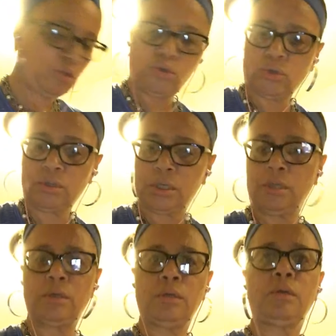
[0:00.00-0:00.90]
cook.
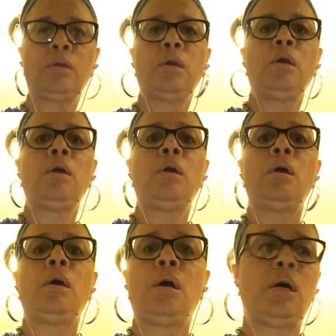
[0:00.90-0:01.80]

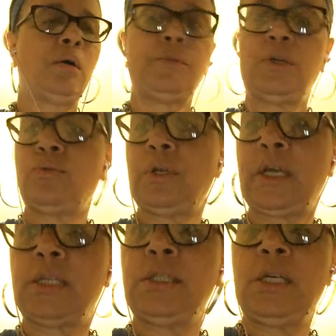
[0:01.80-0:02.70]

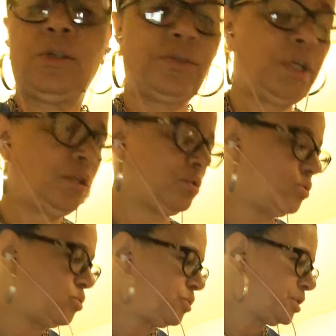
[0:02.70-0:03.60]
Like I said, they'll take the
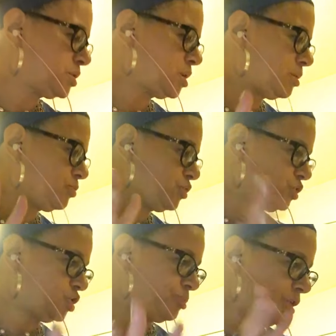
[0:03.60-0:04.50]
longest. I'm going to
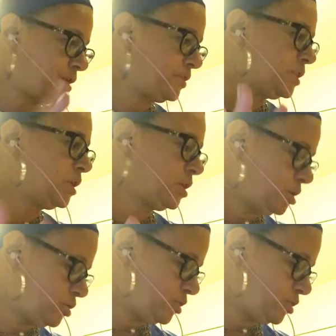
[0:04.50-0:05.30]
just put everything here